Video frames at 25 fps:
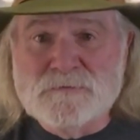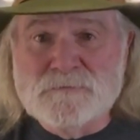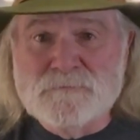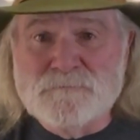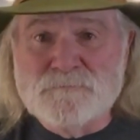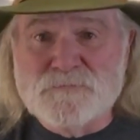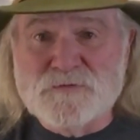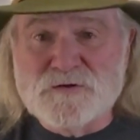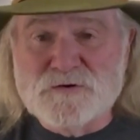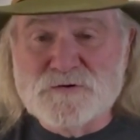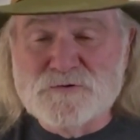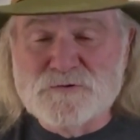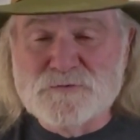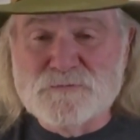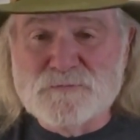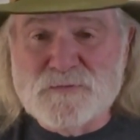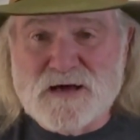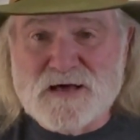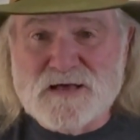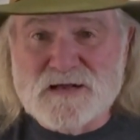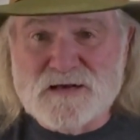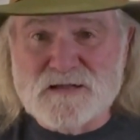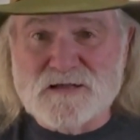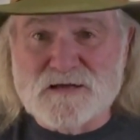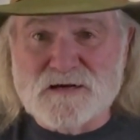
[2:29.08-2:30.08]
the New
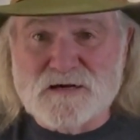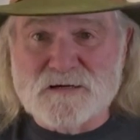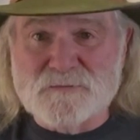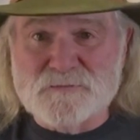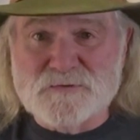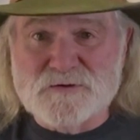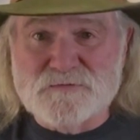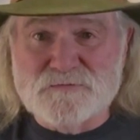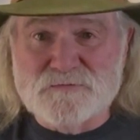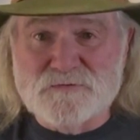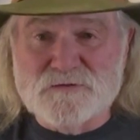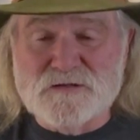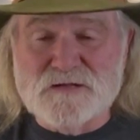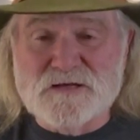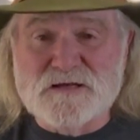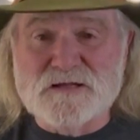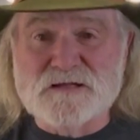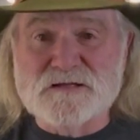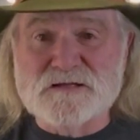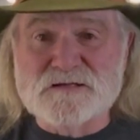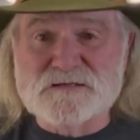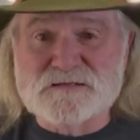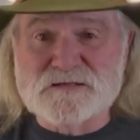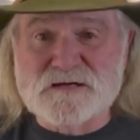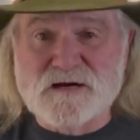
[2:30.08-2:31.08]
Model Army really
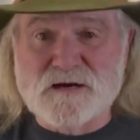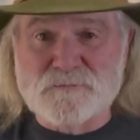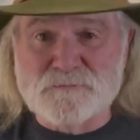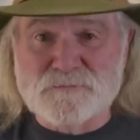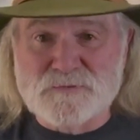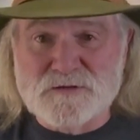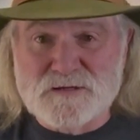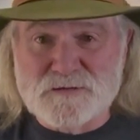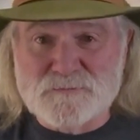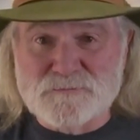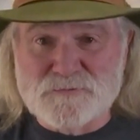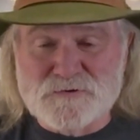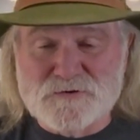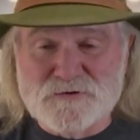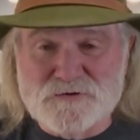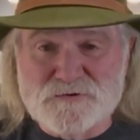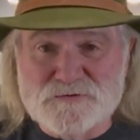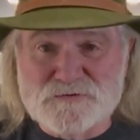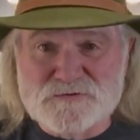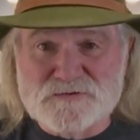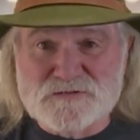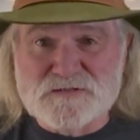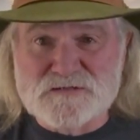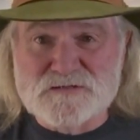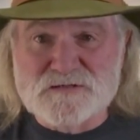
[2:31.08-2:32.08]
didn't start being
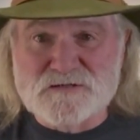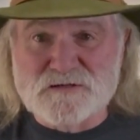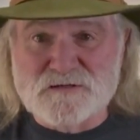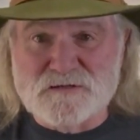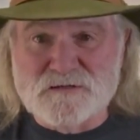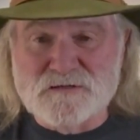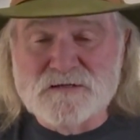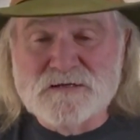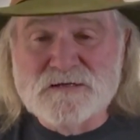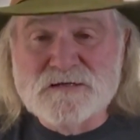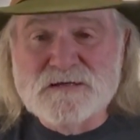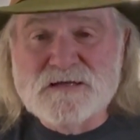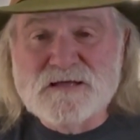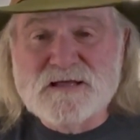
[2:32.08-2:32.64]
produced until